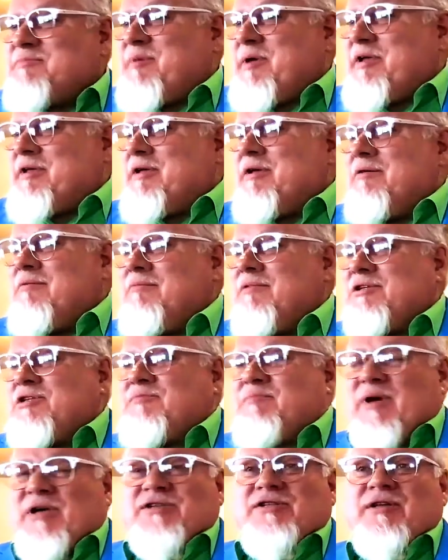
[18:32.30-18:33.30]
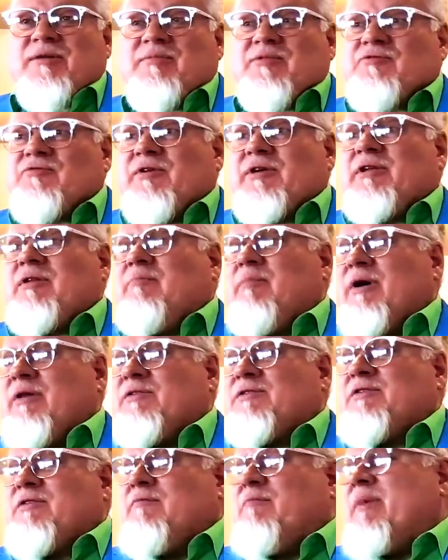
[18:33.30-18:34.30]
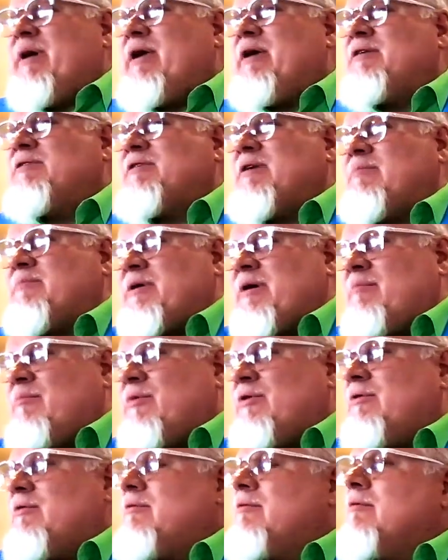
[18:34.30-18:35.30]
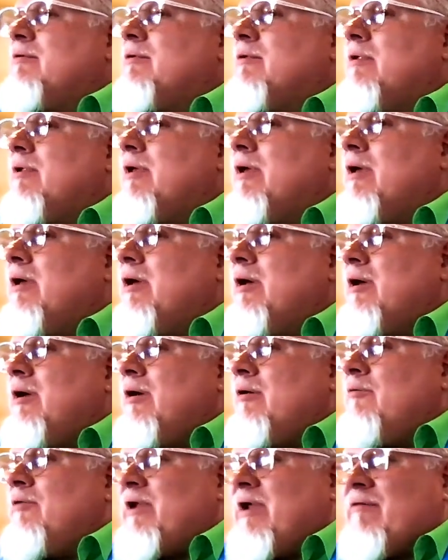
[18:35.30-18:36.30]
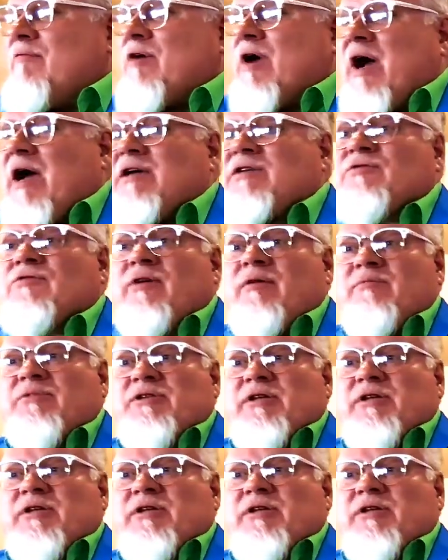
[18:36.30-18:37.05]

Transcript: speaking, especially between the months of May and September, whenever ice cream